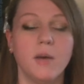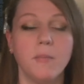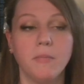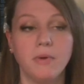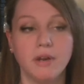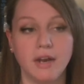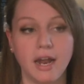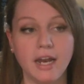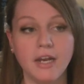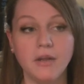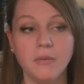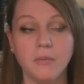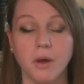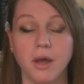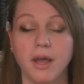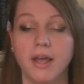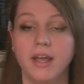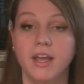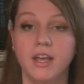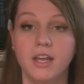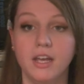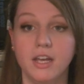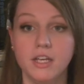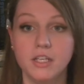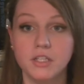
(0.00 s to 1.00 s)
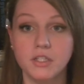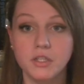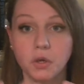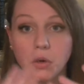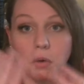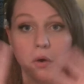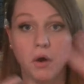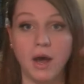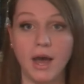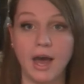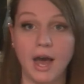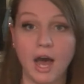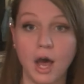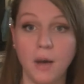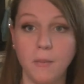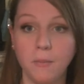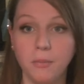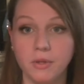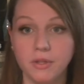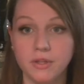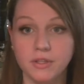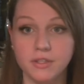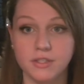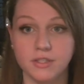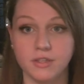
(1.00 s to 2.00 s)
But anyway, it so
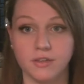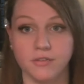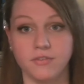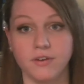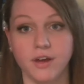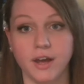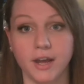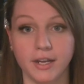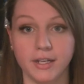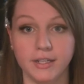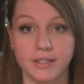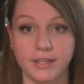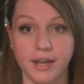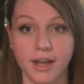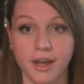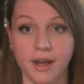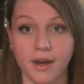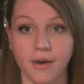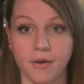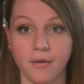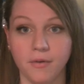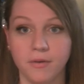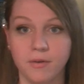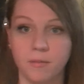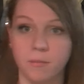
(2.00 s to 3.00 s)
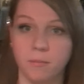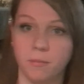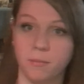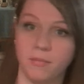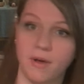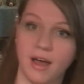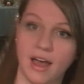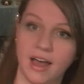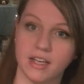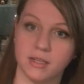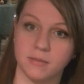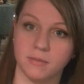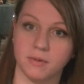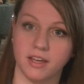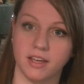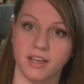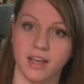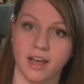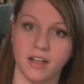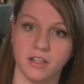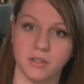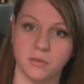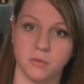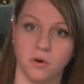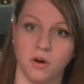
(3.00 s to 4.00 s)
happens to find out, as my
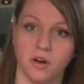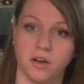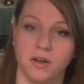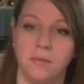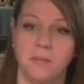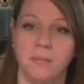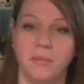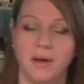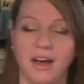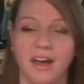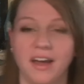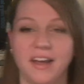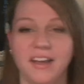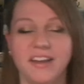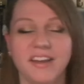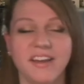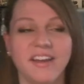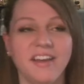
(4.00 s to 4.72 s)
cat's walking by,